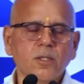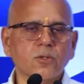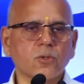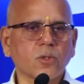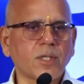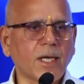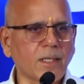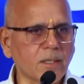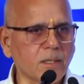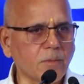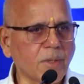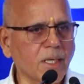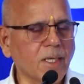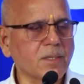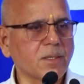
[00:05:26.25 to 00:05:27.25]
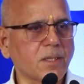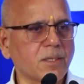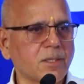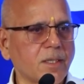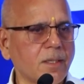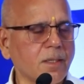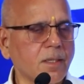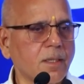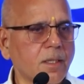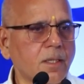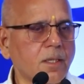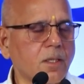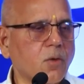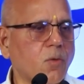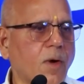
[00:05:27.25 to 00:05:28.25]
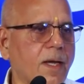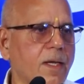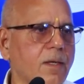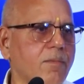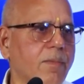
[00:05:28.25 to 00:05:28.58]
So that is the biggest reason why